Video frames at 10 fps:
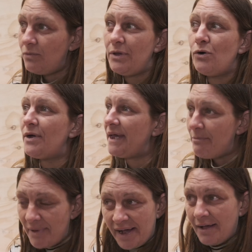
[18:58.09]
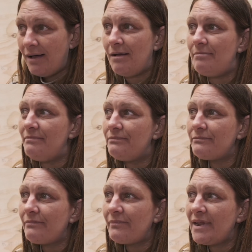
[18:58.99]
we all get back up.
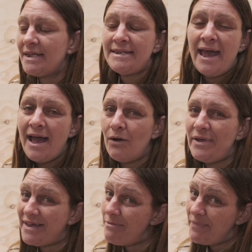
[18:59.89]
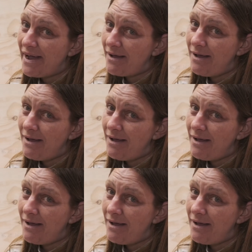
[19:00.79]
It's how we get back